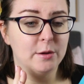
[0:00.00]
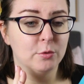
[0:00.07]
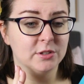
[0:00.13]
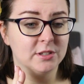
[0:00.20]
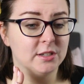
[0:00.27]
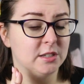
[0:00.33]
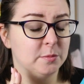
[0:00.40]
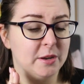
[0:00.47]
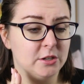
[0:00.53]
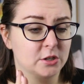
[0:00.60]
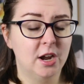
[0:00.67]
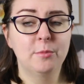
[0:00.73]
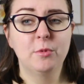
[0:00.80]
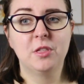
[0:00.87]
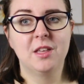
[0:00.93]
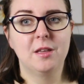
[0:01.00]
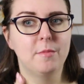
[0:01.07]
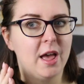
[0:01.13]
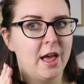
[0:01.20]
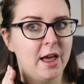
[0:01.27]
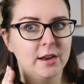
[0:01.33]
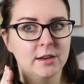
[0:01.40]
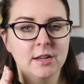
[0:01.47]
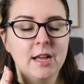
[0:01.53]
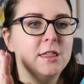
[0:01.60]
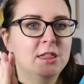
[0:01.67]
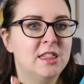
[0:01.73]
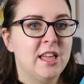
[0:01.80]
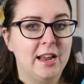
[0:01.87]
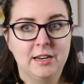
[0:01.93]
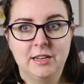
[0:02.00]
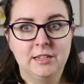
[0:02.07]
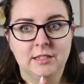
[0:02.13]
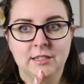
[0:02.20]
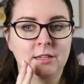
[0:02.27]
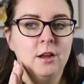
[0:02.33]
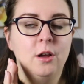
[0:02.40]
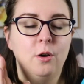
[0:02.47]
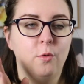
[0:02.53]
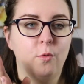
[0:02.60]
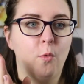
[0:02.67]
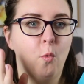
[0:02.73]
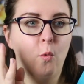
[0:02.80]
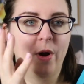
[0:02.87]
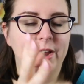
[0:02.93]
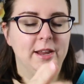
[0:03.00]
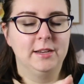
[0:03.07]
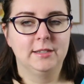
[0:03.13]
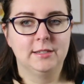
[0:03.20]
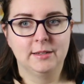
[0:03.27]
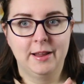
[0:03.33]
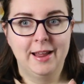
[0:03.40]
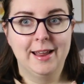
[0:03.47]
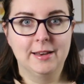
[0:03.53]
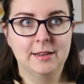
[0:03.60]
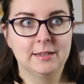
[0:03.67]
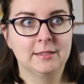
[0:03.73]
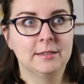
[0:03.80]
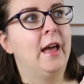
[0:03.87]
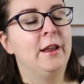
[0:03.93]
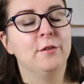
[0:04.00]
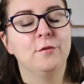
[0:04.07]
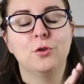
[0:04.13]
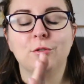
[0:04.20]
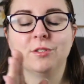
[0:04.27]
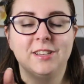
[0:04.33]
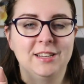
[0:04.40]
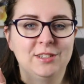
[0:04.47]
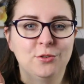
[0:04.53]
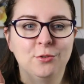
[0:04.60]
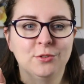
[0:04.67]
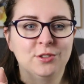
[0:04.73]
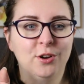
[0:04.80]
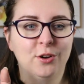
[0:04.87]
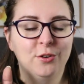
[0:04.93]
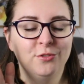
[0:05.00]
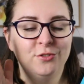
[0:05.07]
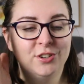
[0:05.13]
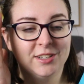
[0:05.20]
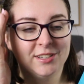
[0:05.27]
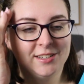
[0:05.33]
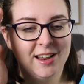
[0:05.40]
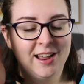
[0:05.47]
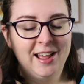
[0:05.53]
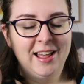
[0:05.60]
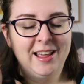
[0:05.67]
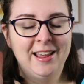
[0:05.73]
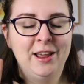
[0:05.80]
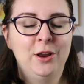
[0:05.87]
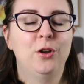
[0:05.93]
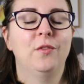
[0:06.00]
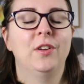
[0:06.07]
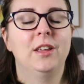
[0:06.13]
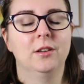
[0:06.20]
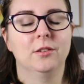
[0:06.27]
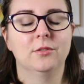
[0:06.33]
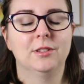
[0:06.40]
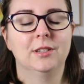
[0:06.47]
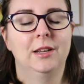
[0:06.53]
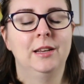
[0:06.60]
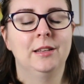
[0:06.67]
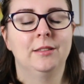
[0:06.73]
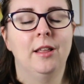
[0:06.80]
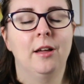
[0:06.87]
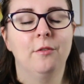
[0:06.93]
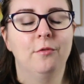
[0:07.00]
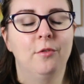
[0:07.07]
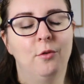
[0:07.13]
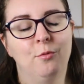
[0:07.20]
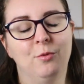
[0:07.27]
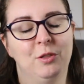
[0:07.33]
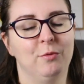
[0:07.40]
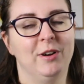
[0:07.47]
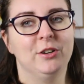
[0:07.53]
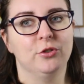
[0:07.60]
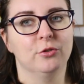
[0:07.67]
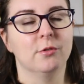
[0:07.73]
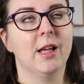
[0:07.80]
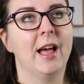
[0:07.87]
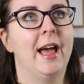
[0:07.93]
wants to spend time with him, and that is where his head is. And of course, he's also just head over heels in love with Rachel,